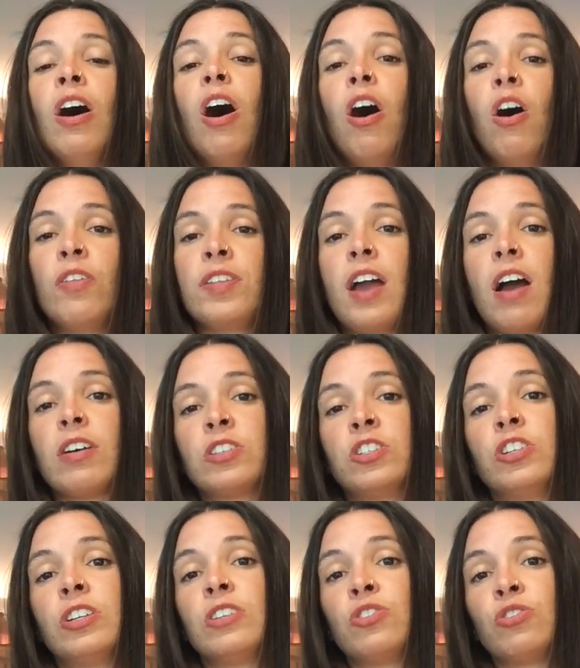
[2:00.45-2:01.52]
all the
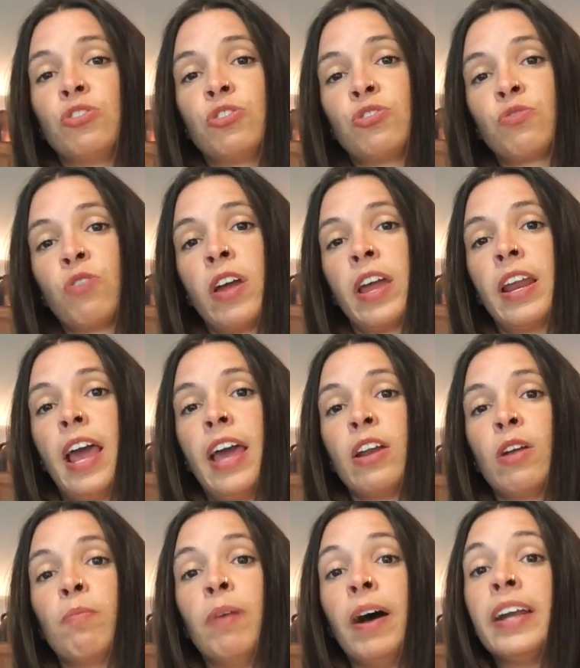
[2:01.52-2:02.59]
oxygen is destroyed. And
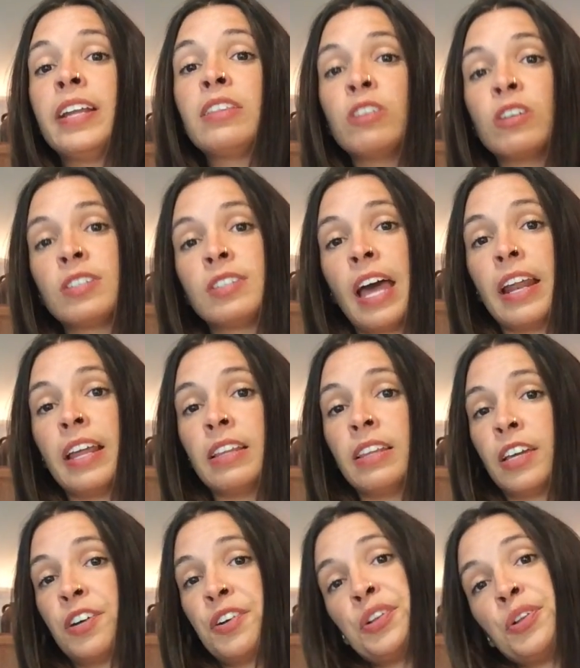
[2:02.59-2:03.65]
our body looks at it
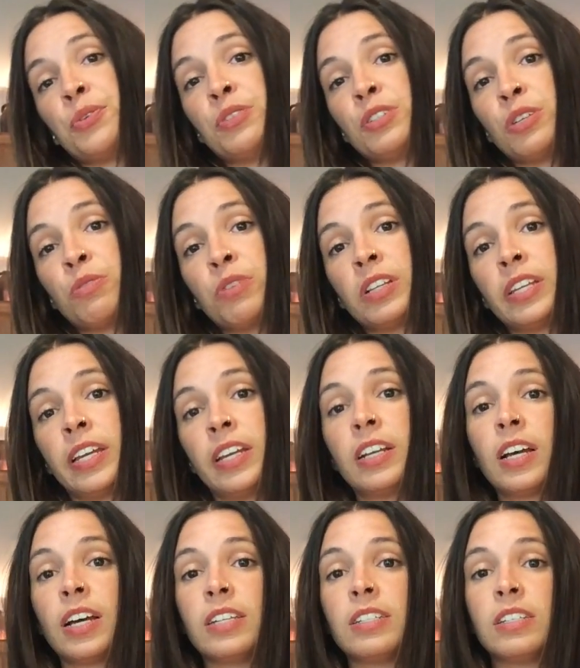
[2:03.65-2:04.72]
like a closely
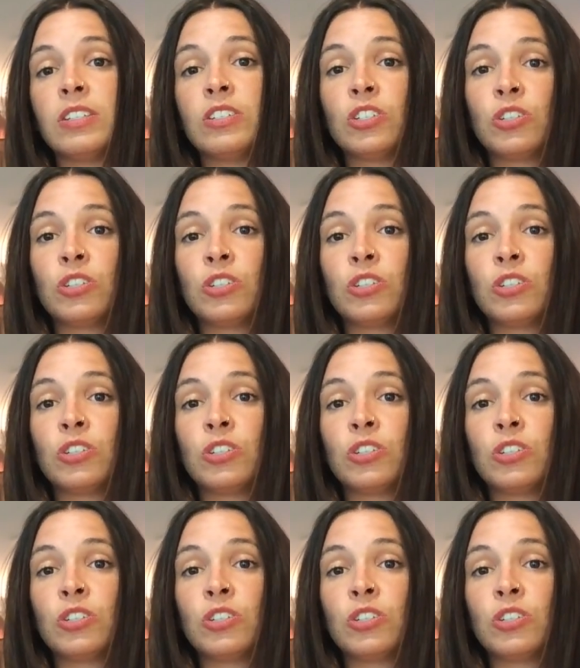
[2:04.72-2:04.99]
related cousin